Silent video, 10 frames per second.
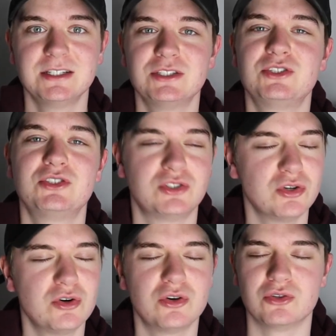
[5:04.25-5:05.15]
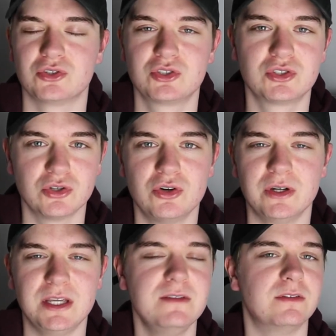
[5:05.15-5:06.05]
So,
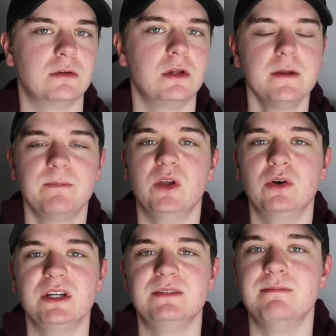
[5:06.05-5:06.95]
so evil. You know, his